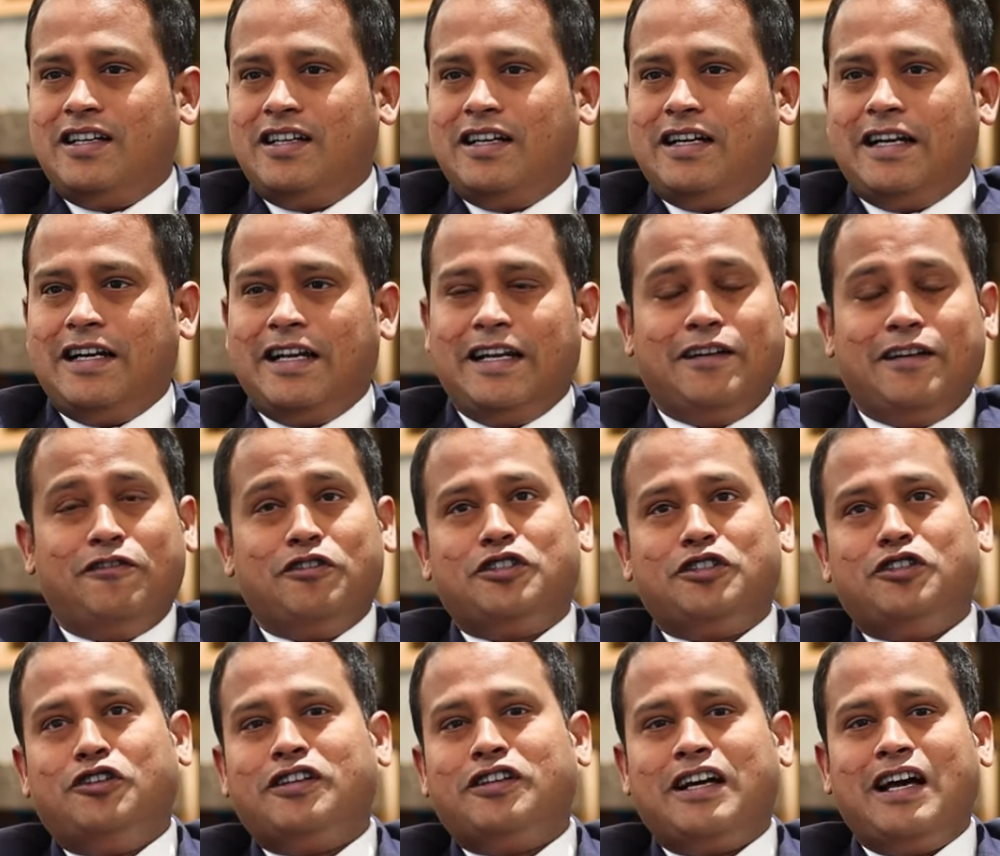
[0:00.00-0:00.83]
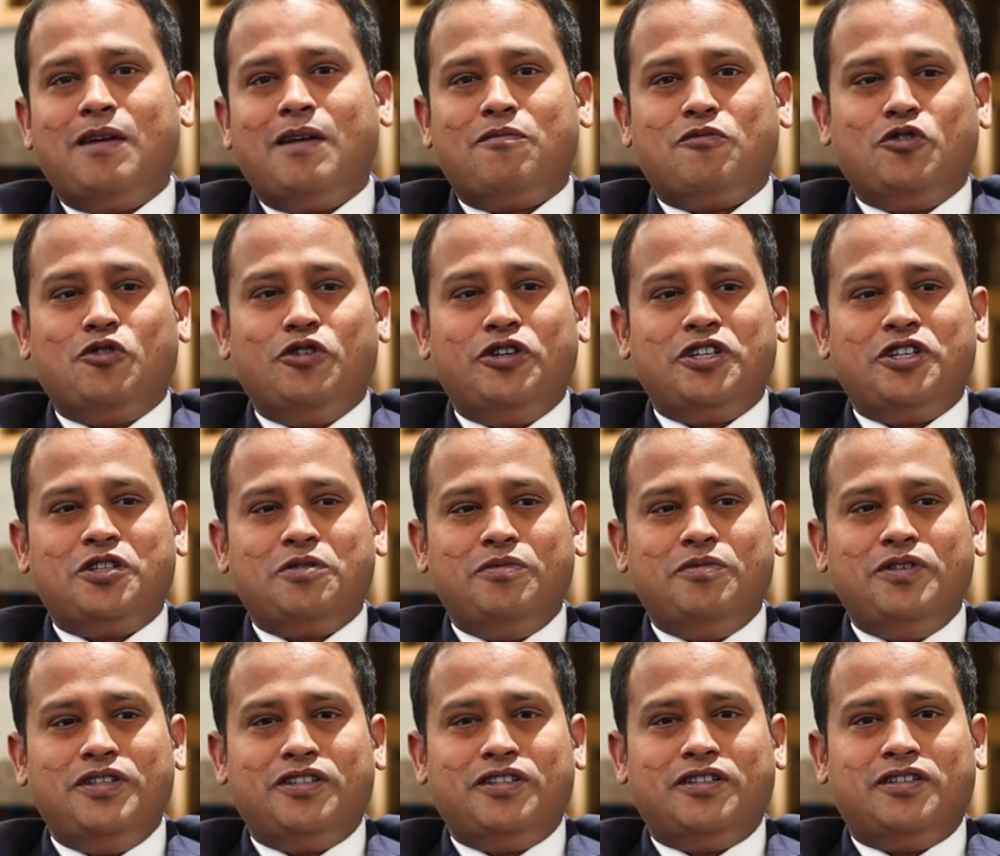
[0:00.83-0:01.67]
And I never thought I'm going to
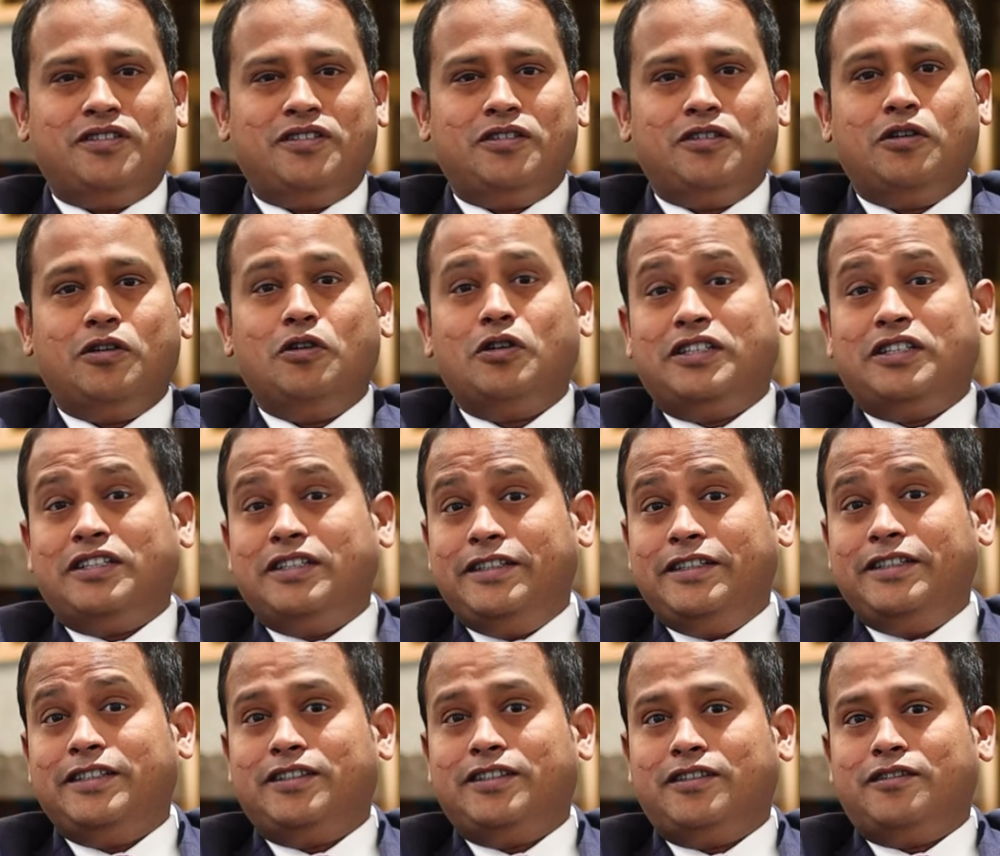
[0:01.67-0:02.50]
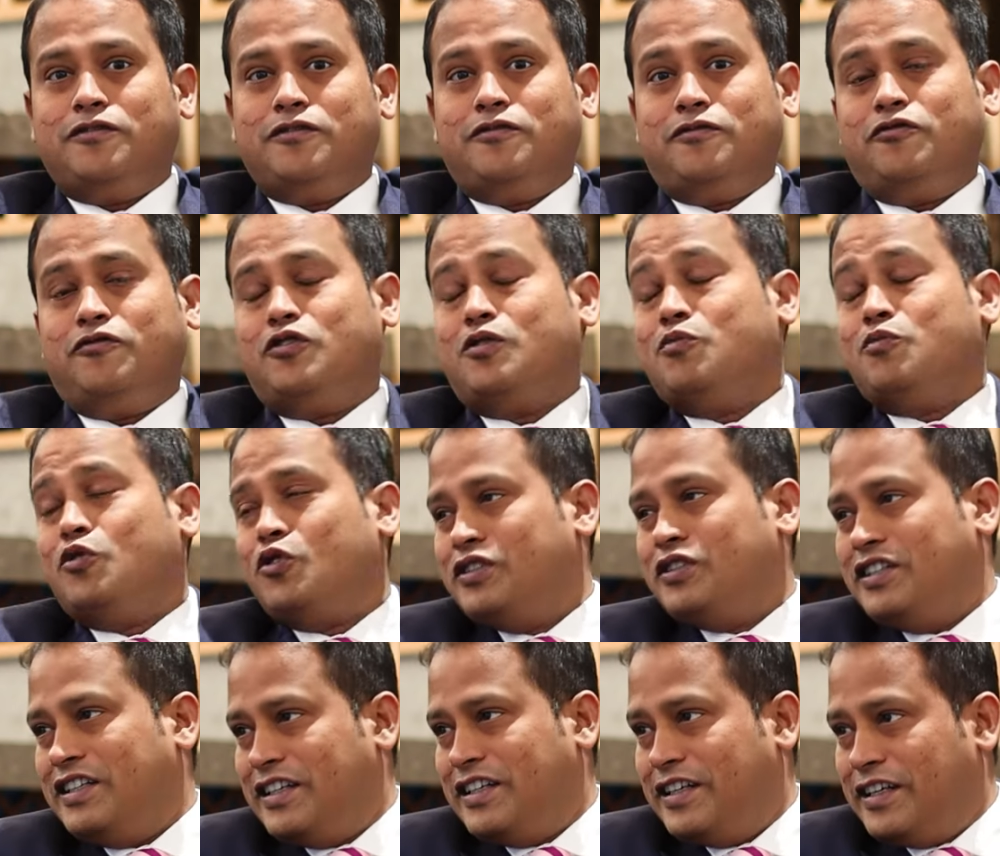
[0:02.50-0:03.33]
be a hotelier for
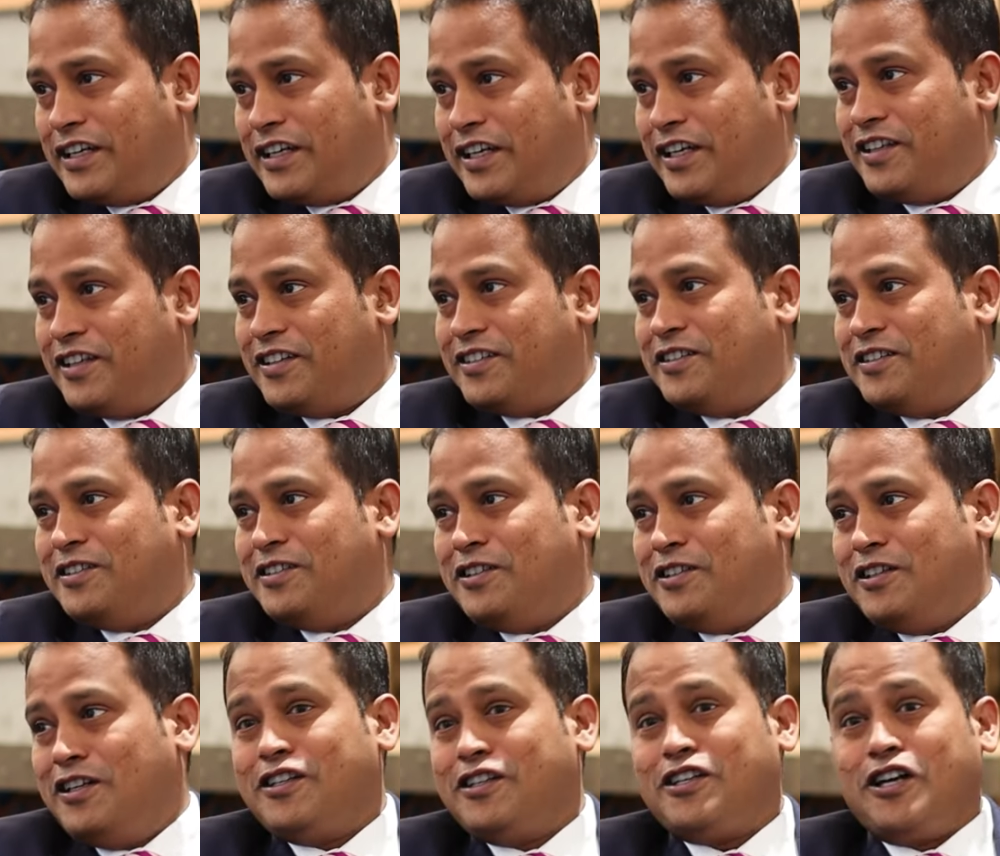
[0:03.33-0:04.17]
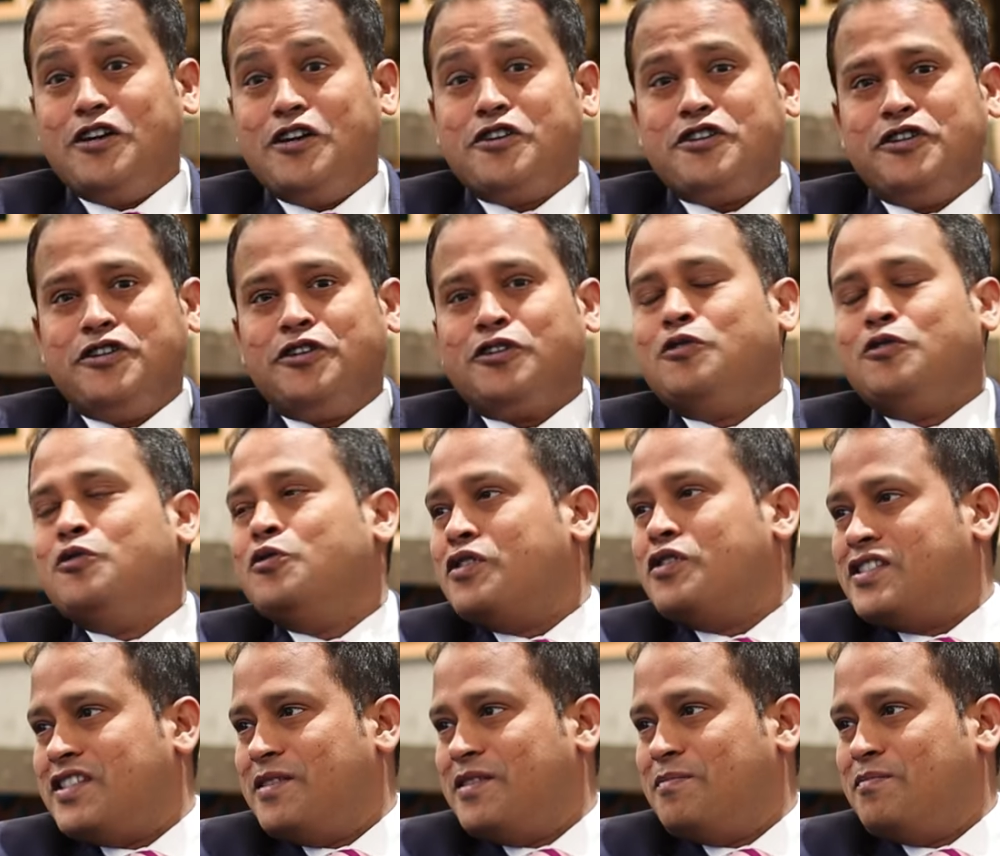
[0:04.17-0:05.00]
more than a decade and continue to do the
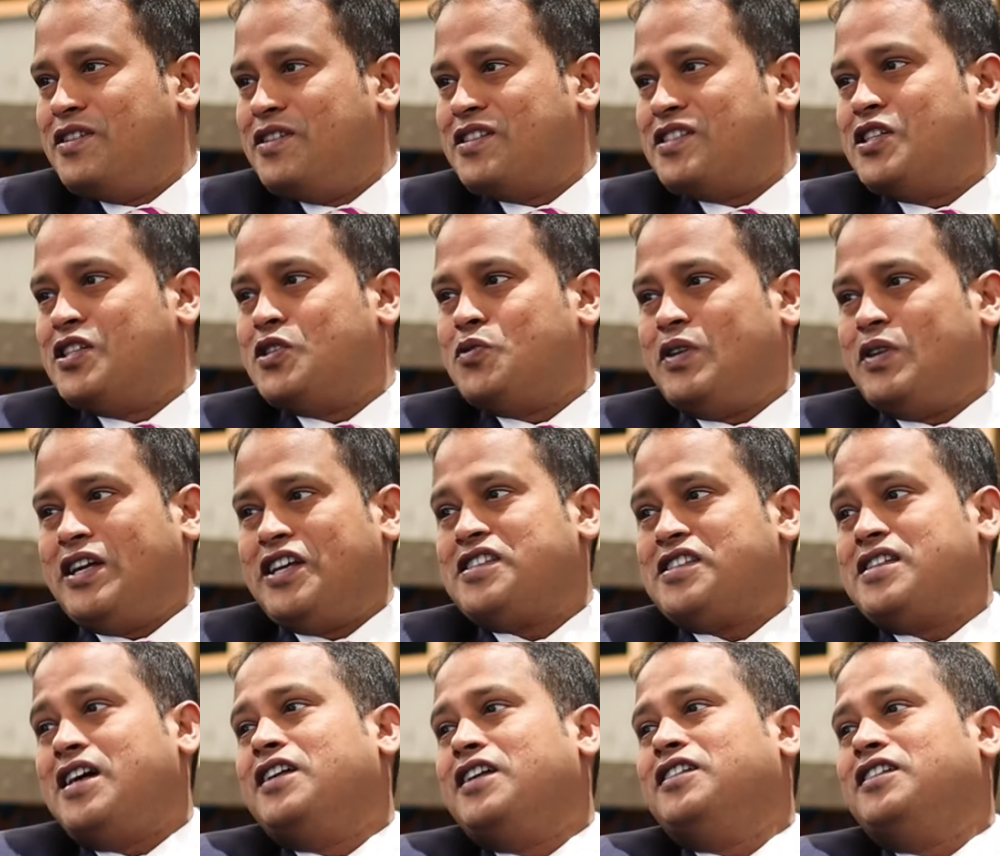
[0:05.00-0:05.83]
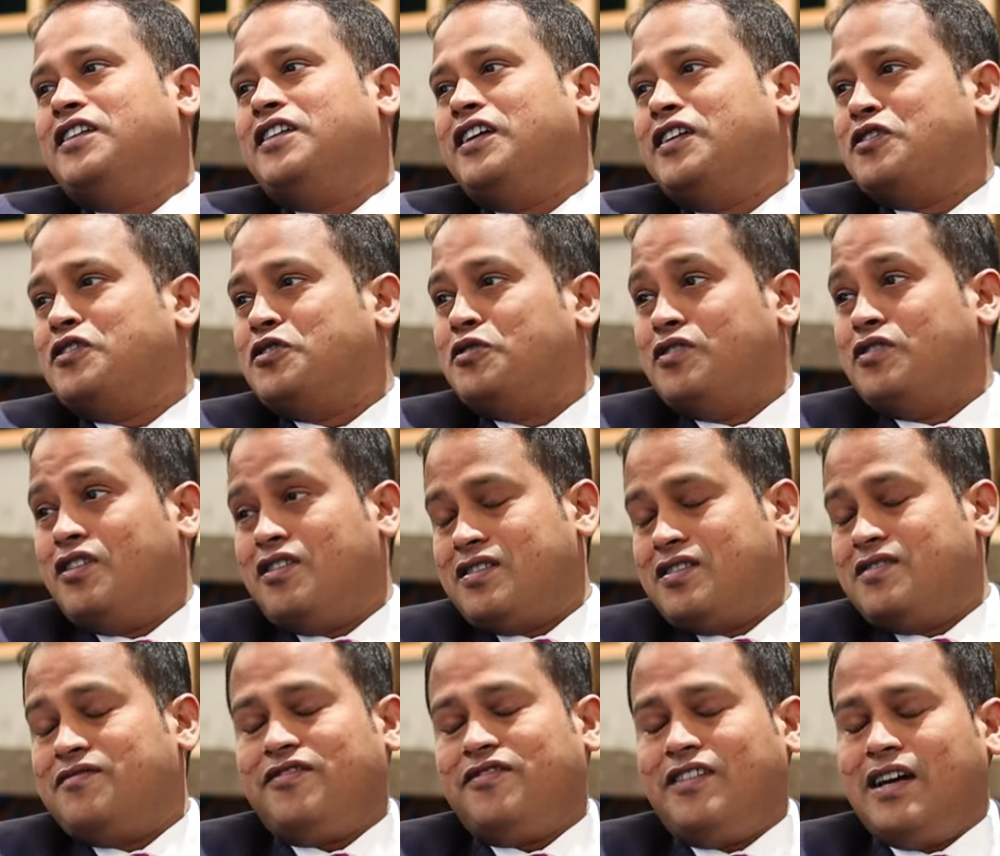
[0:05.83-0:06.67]
same business where I started at
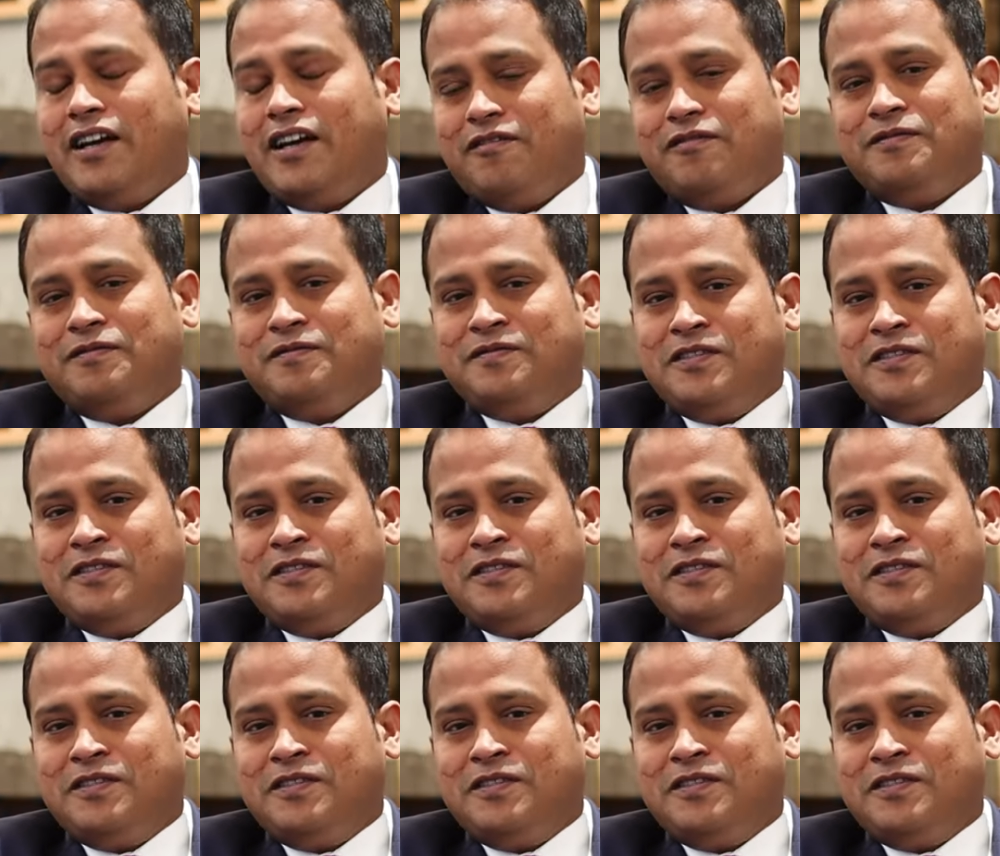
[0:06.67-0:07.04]
2005.